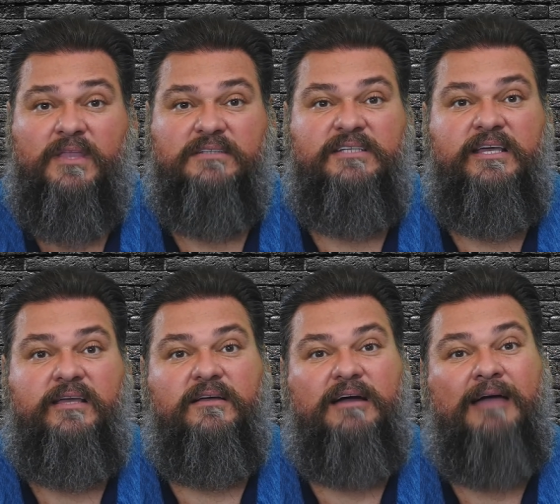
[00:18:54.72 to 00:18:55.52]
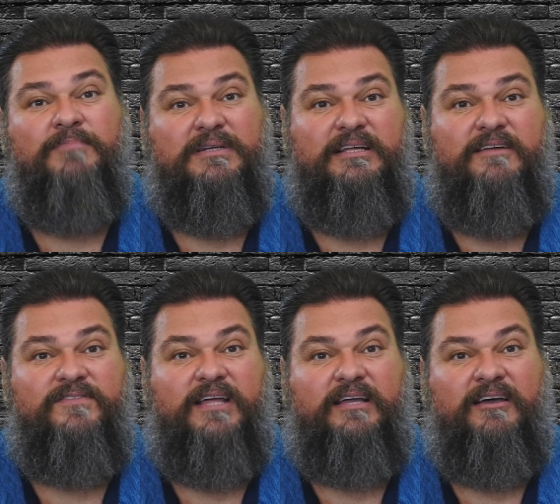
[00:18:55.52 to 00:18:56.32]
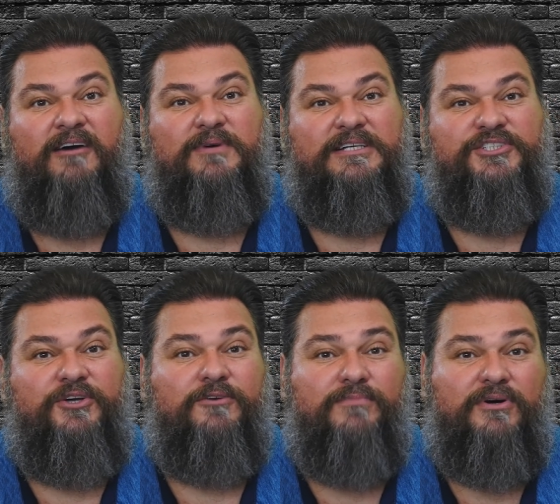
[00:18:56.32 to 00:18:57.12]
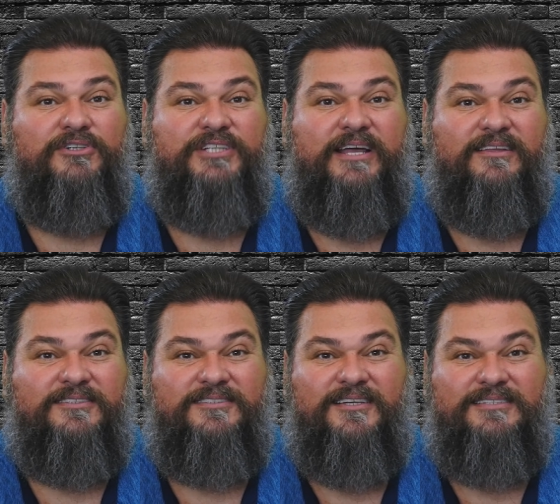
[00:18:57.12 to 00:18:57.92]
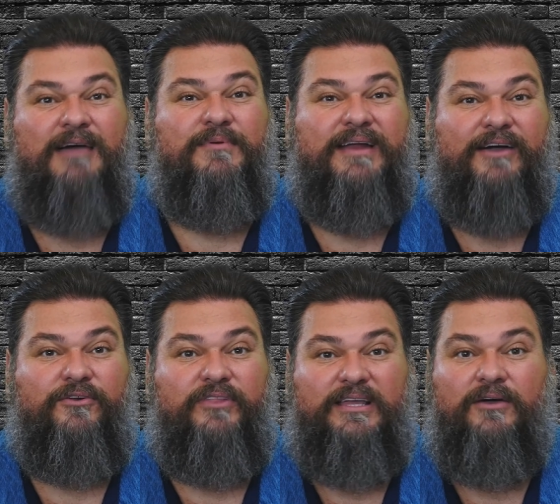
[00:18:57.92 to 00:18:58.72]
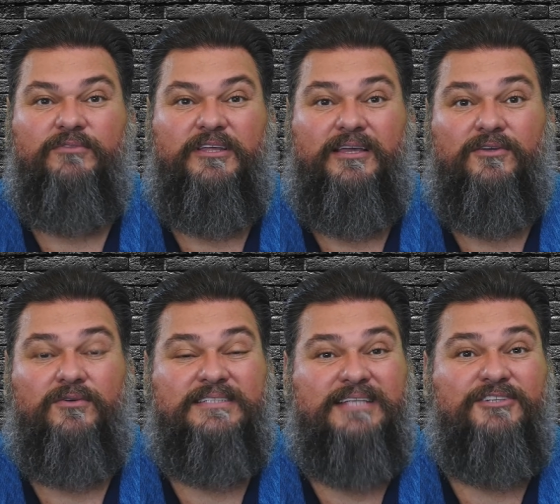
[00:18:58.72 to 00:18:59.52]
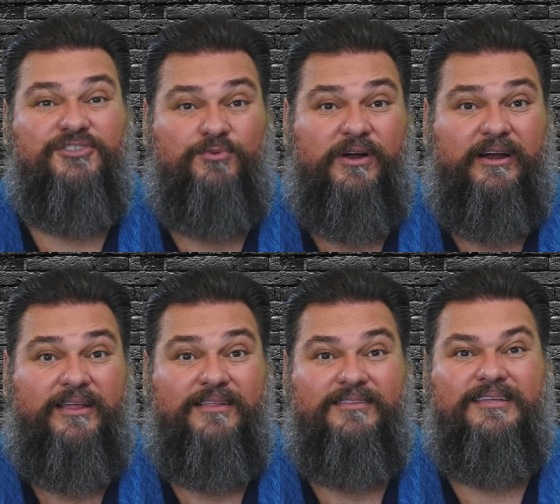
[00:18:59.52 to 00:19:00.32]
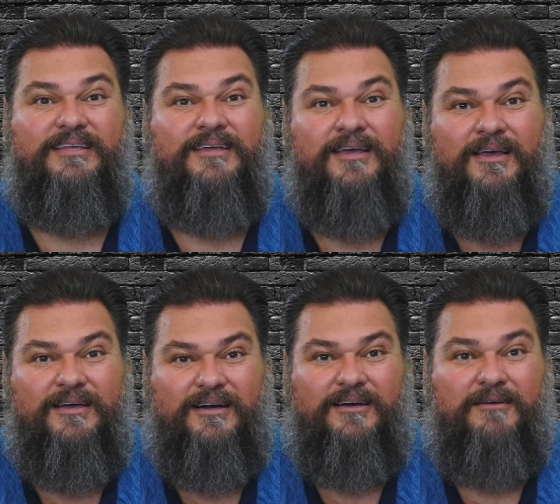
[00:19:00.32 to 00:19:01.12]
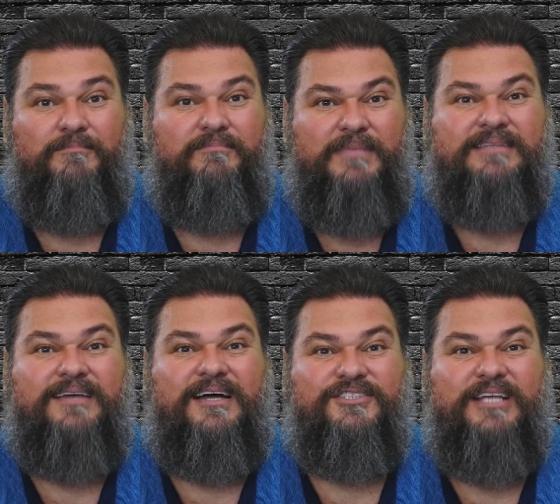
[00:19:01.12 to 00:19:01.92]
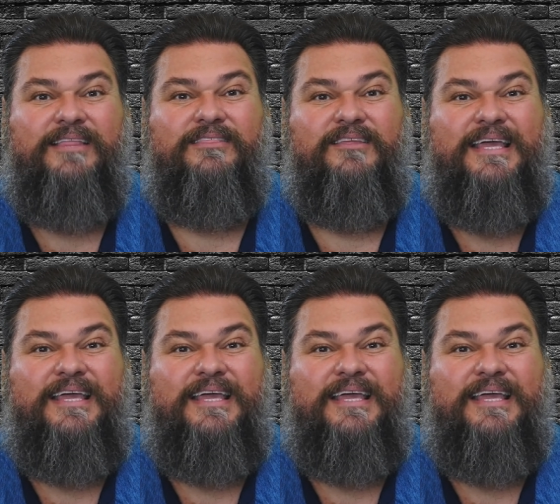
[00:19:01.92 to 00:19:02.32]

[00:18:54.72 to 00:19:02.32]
See, I believe that Yahweh showed Moshe the, the tabernacle, the the sanctuary, the um, Mikdash in the